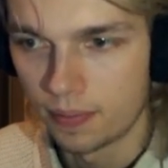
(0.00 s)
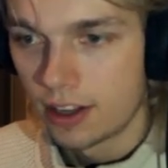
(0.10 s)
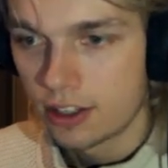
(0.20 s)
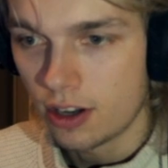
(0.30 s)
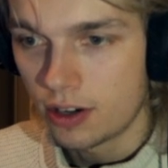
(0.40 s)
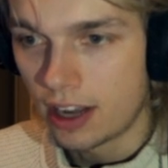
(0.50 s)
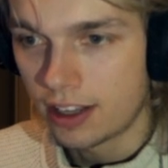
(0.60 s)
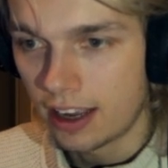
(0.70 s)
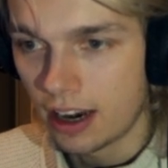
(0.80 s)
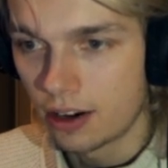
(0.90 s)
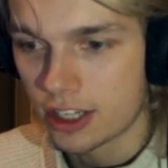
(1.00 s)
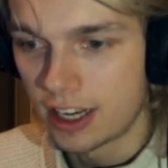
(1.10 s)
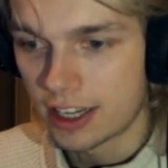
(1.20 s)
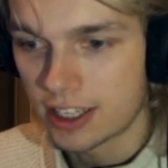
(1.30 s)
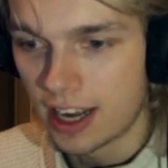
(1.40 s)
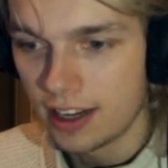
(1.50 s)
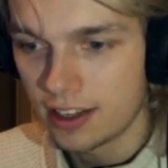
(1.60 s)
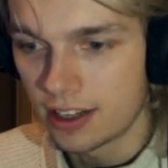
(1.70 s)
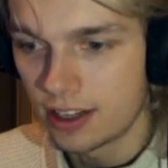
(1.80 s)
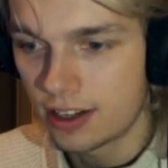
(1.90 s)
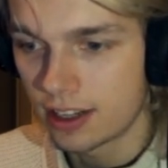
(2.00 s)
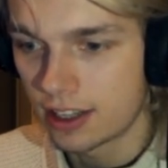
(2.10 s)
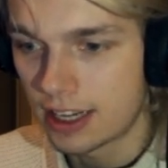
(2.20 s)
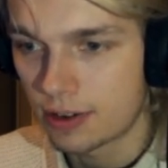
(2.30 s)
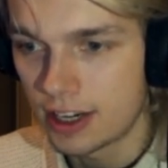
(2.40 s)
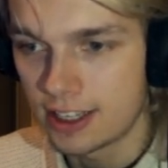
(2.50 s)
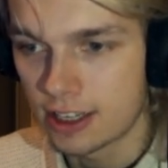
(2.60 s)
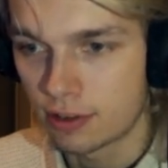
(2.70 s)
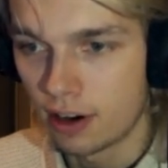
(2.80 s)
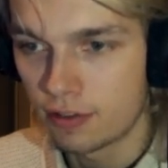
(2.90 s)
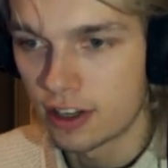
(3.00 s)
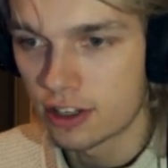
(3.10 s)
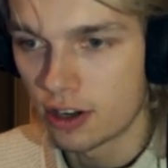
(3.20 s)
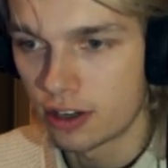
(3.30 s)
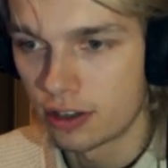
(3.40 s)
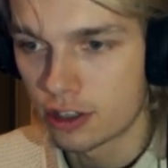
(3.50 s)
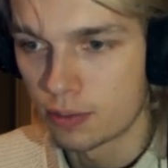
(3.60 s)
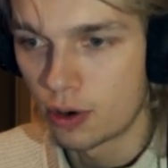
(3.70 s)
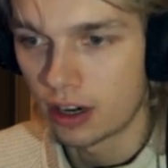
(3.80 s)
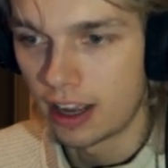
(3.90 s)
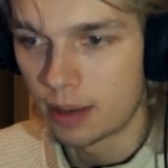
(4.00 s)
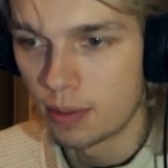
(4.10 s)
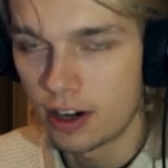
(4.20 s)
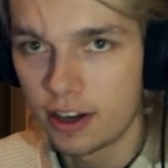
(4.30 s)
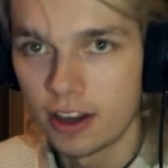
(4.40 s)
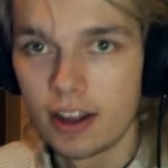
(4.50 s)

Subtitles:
So now it kind of looks like sand. You can decrease this roughness so it looks more like mud.